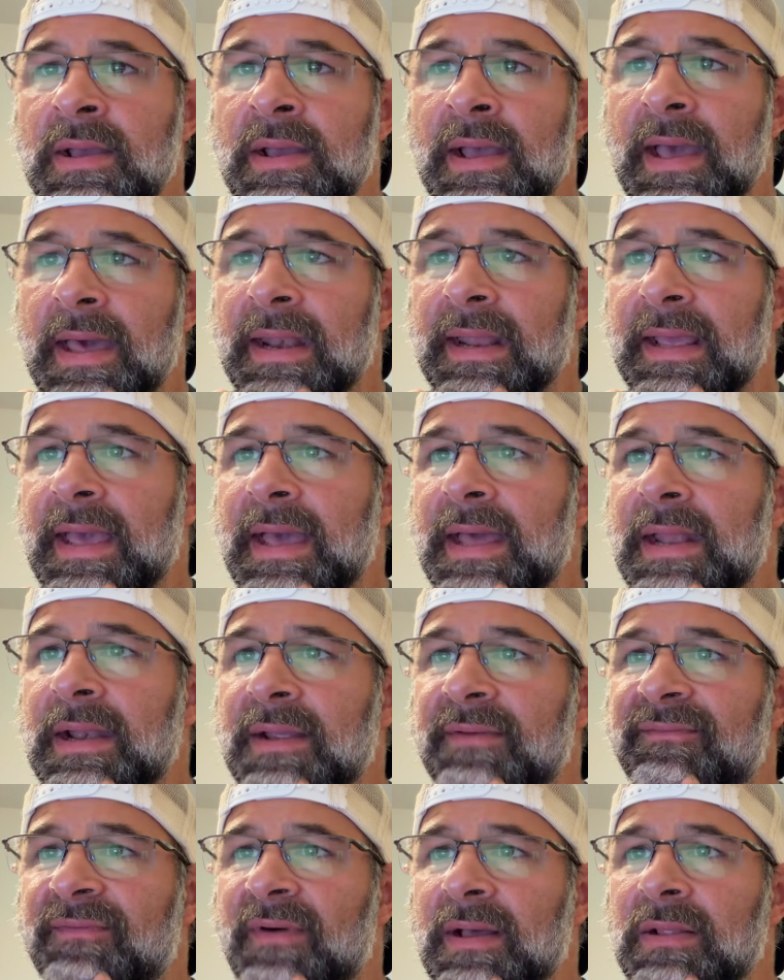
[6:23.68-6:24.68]
And again,
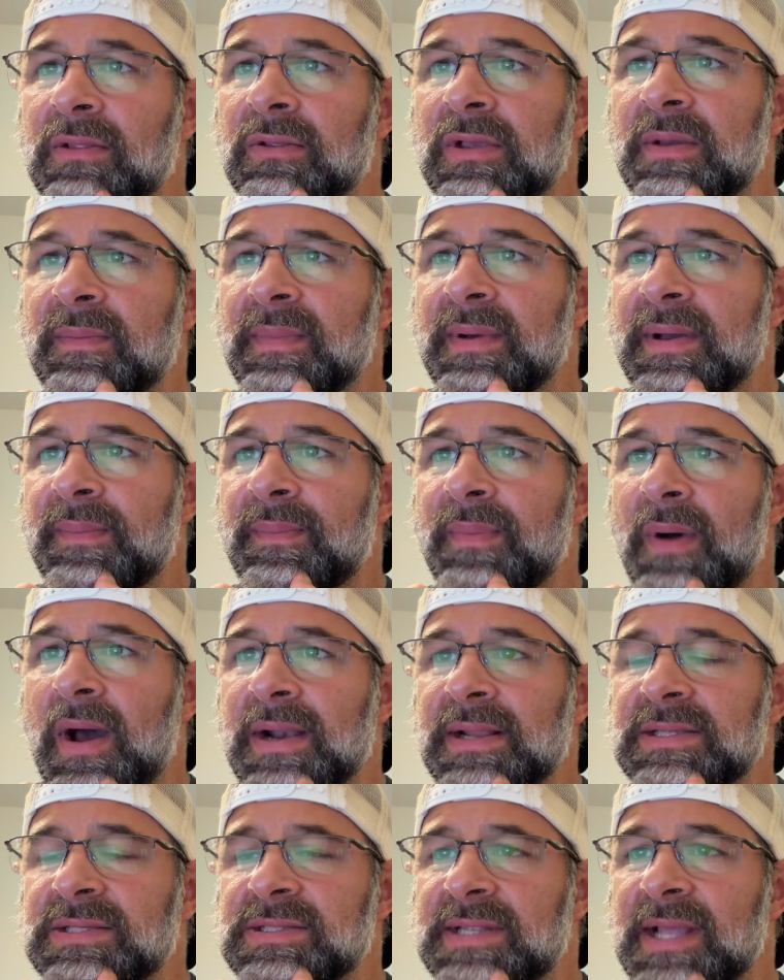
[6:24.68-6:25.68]
if I look at my
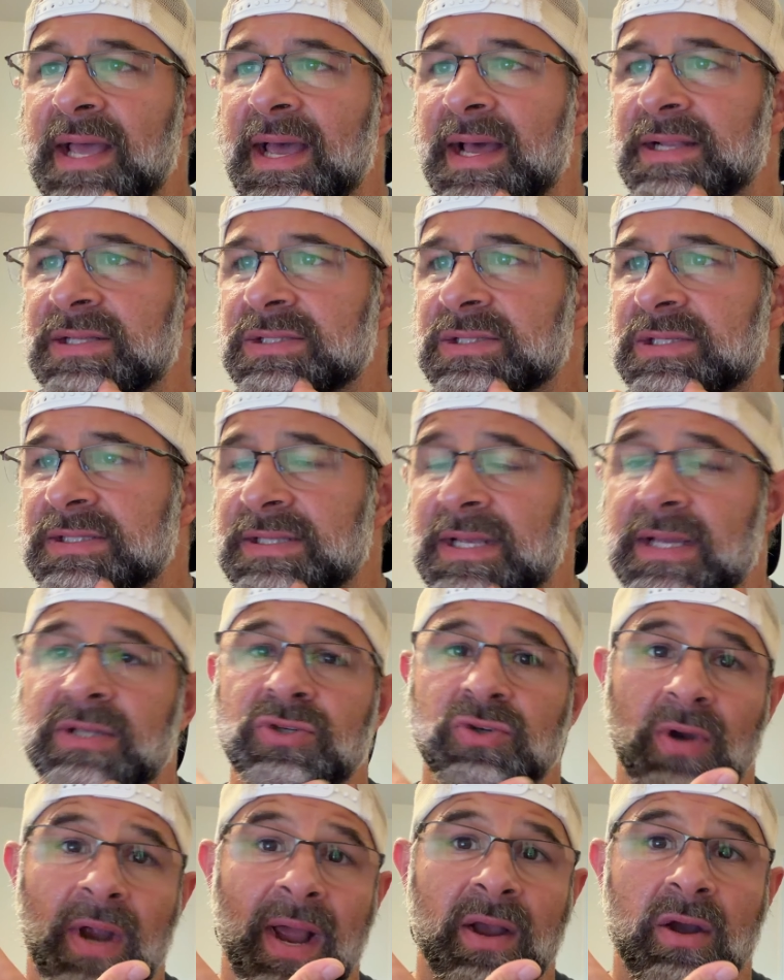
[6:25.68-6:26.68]
body stats, because I
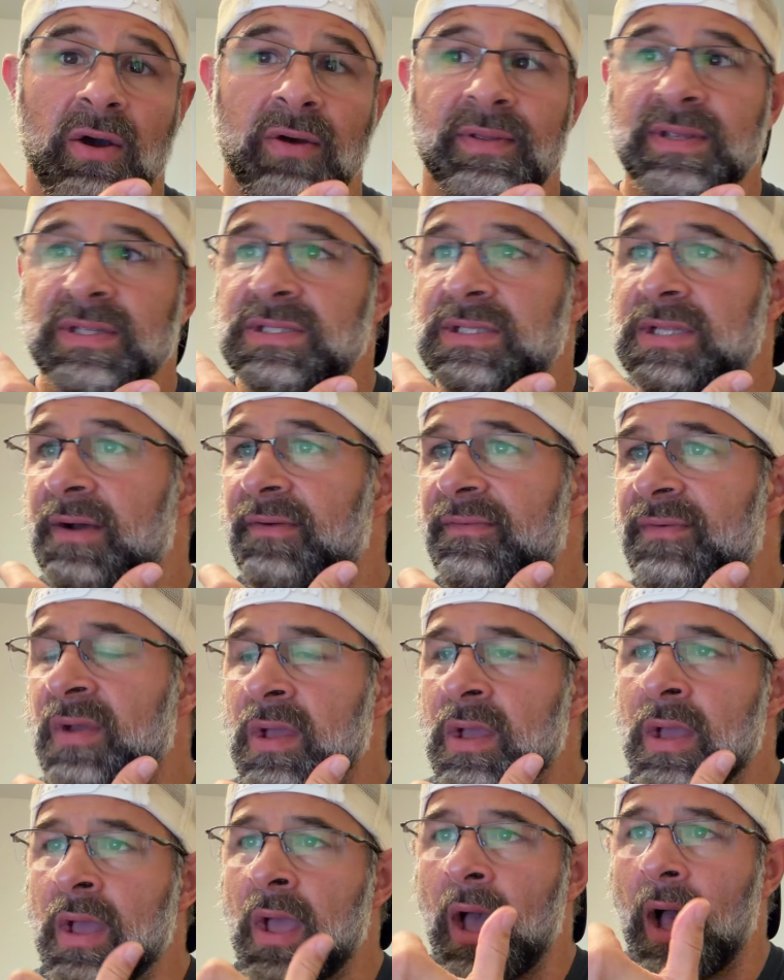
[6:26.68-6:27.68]
track all this stuff,
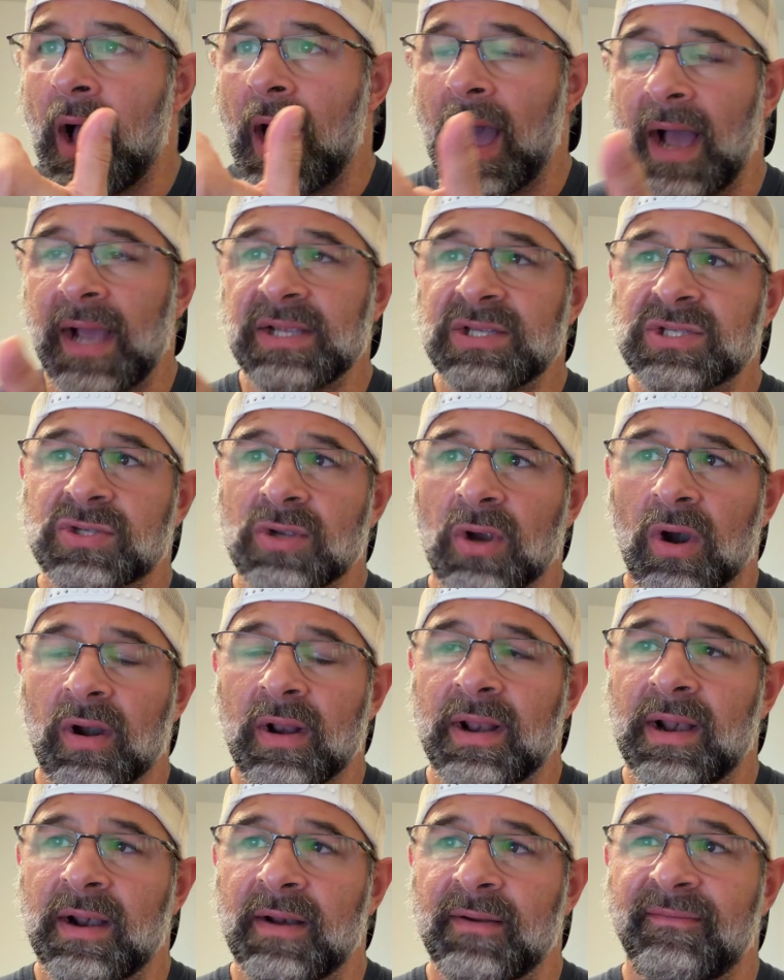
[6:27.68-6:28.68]
I
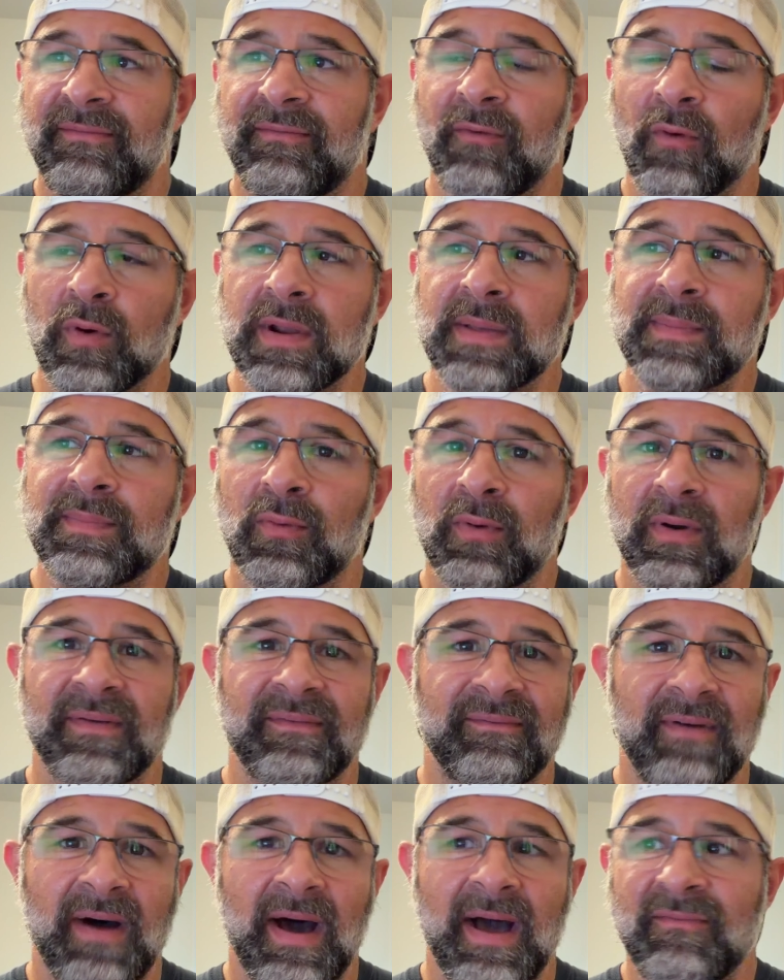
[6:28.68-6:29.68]
started at a
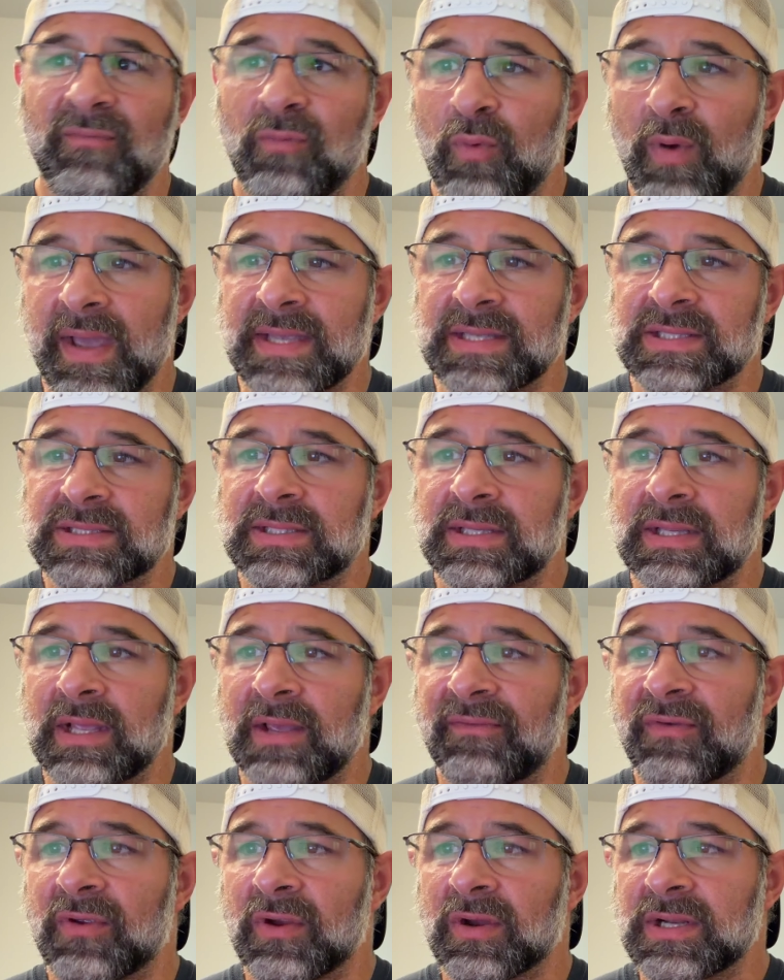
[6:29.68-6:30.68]
40.5 waist.
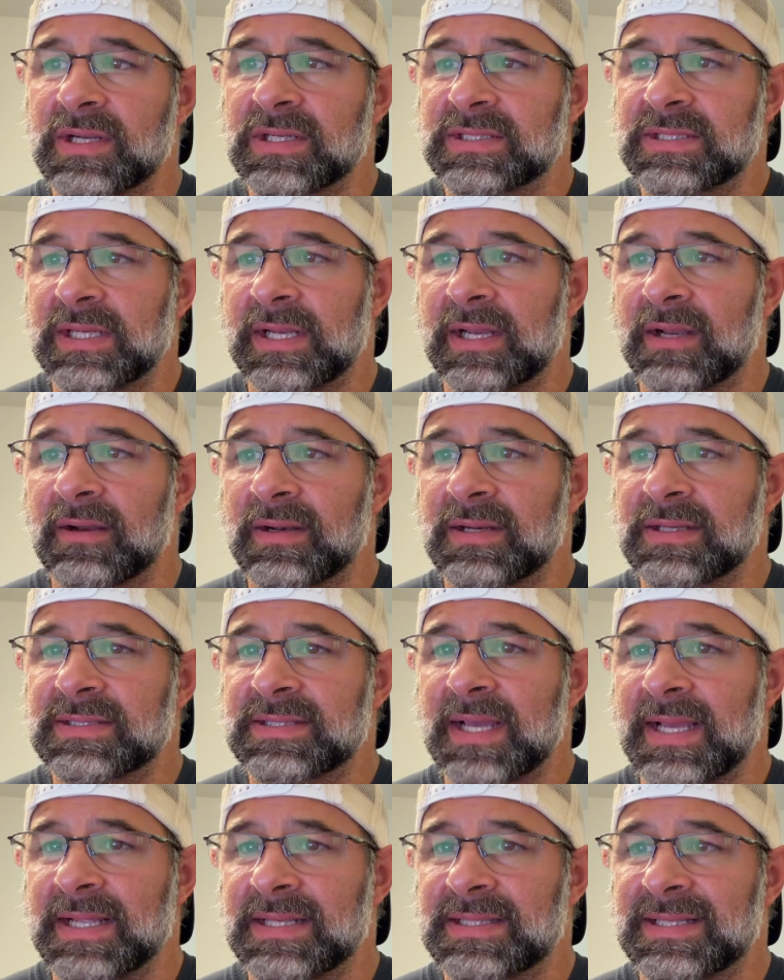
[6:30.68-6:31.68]
If you're going to sit here and
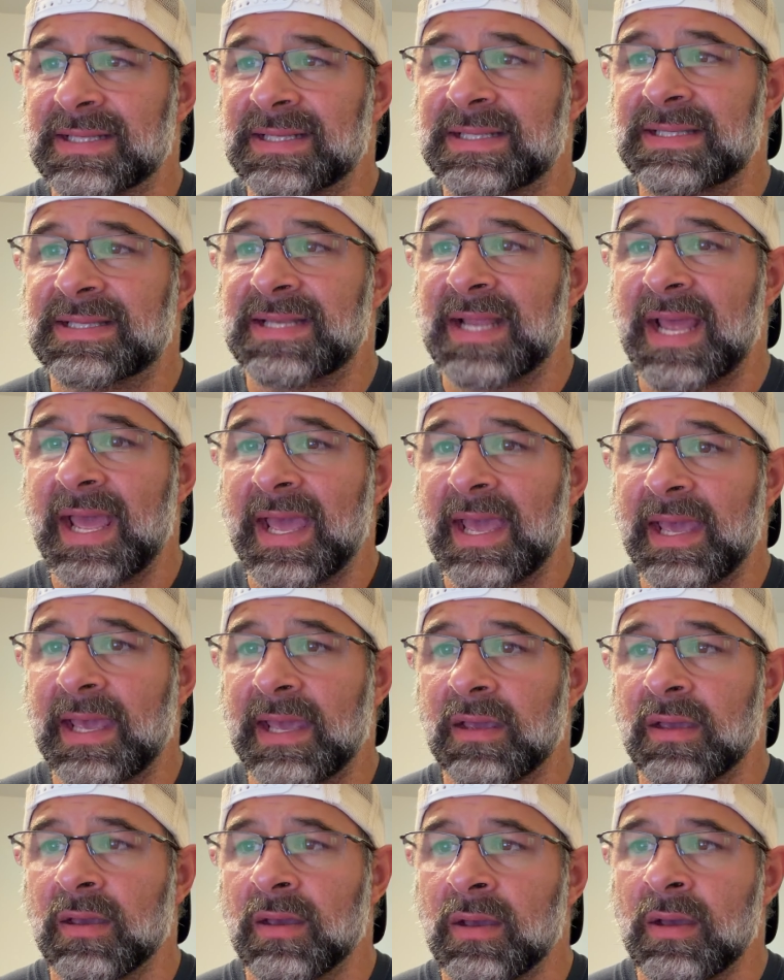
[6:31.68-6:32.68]
say
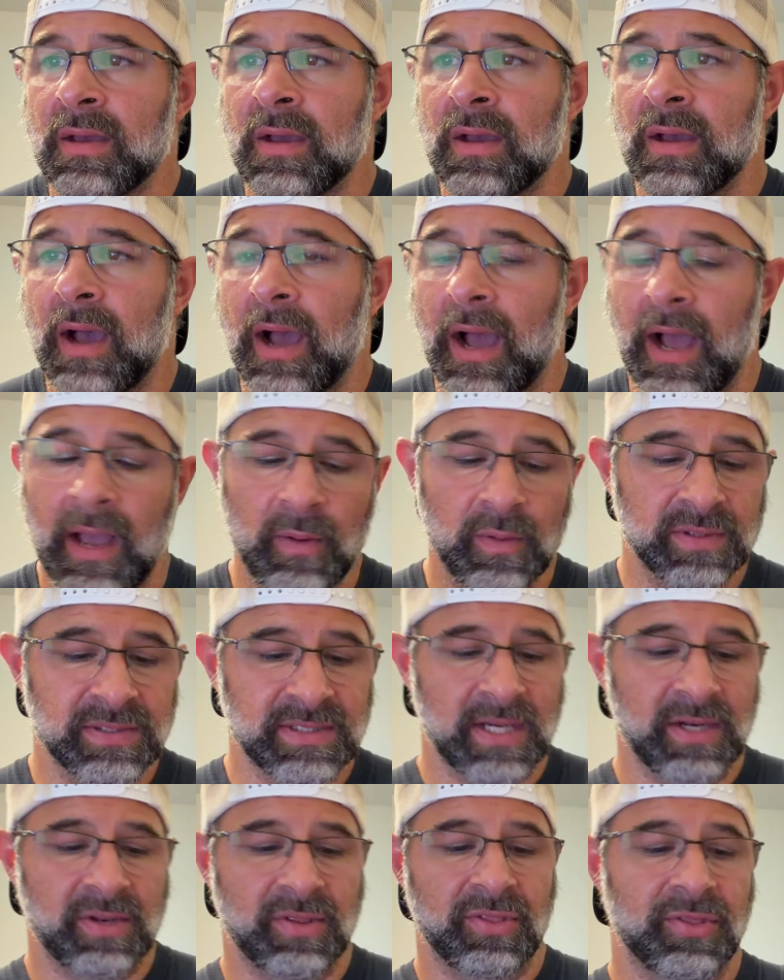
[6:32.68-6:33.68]
today I was
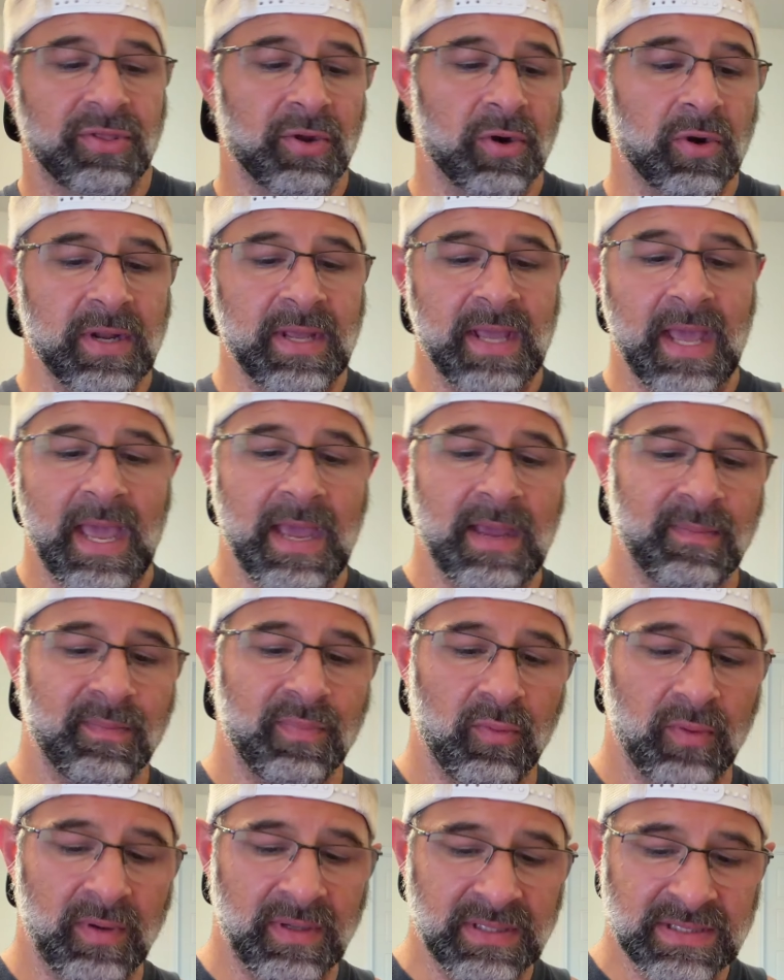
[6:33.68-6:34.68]
at
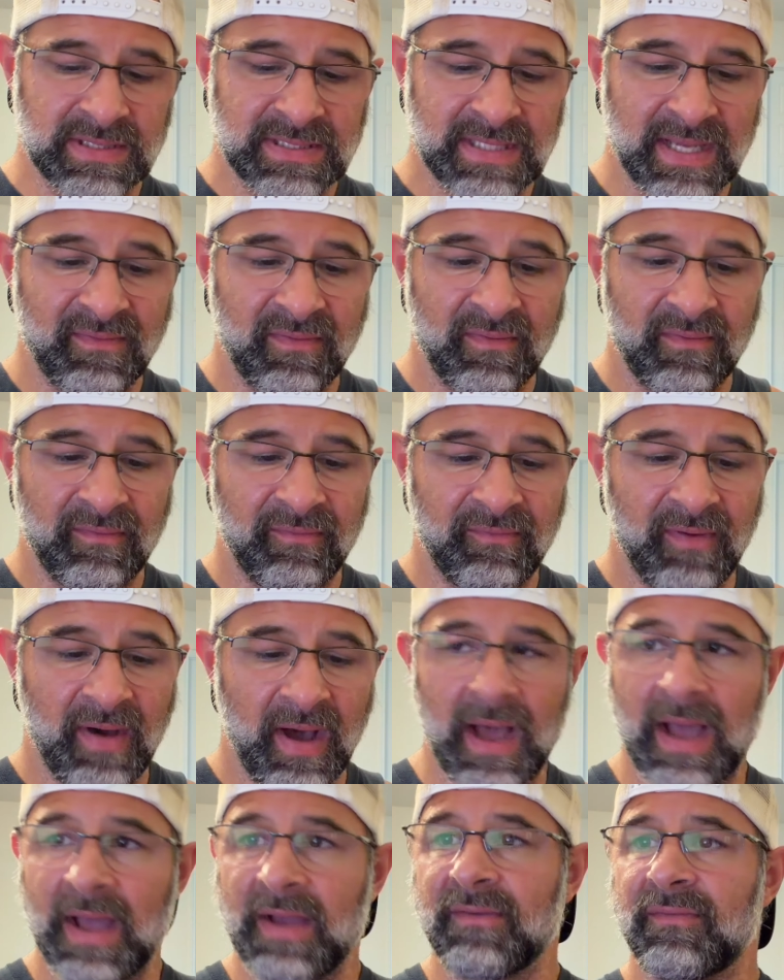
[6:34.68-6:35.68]

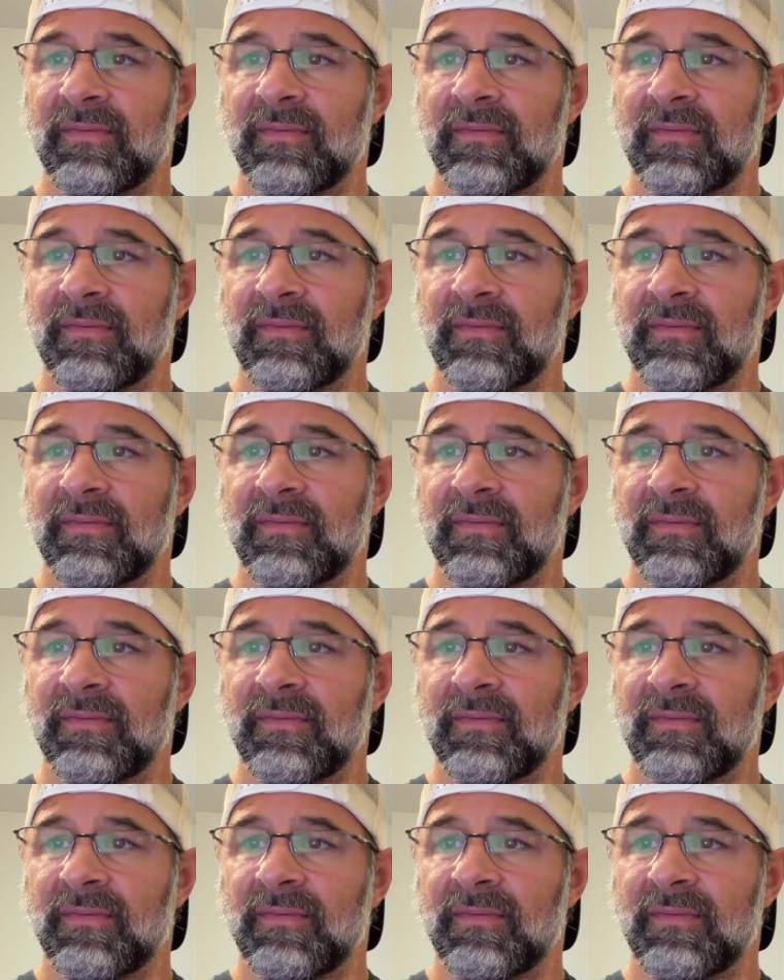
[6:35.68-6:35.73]
38.75,